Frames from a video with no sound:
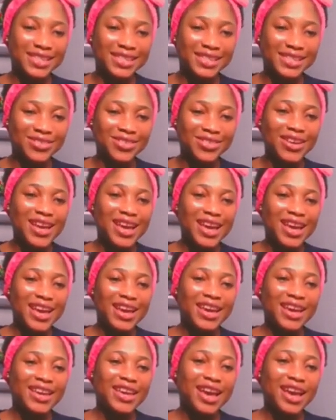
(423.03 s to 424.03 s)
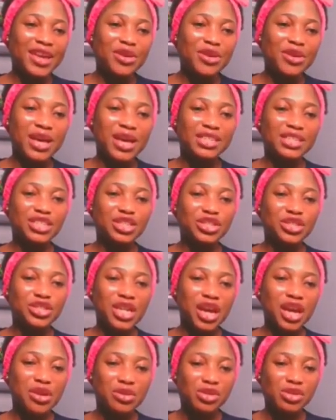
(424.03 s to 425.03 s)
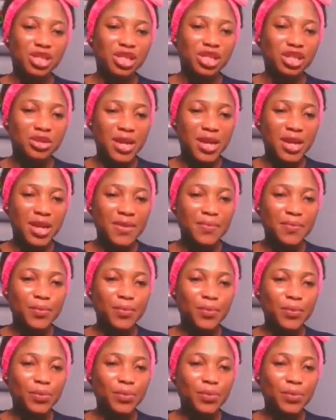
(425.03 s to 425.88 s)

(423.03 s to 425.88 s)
So here you can share your screen.